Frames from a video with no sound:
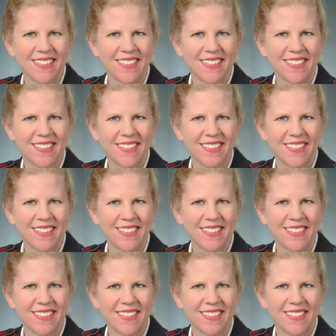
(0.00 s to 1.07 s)

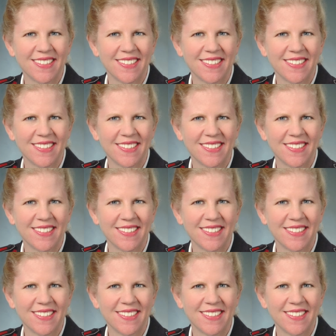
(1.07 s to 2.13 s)

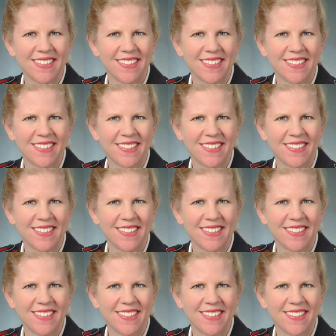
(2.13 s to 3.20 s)

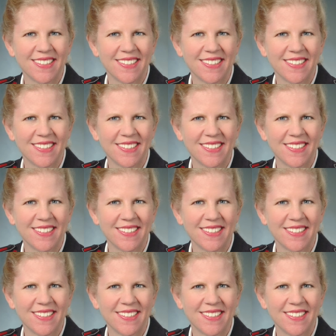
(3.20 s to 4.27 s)

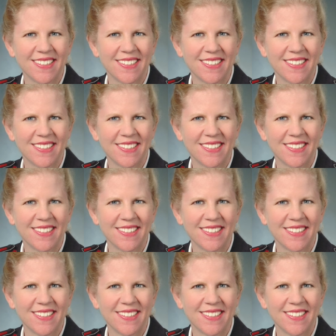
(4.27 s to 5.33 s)

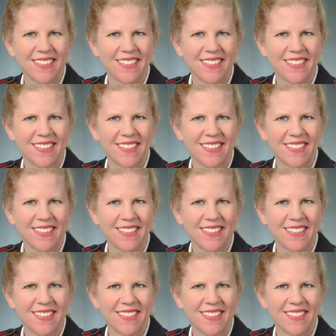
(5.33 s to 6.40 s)

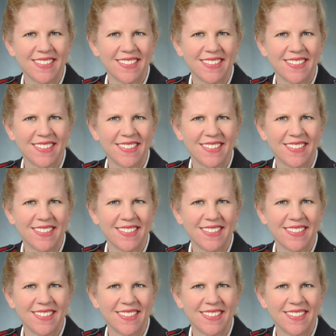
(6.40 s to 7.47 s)

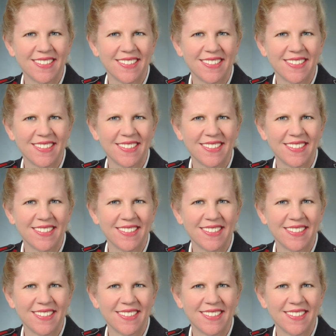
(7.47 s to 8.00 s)
[no speech]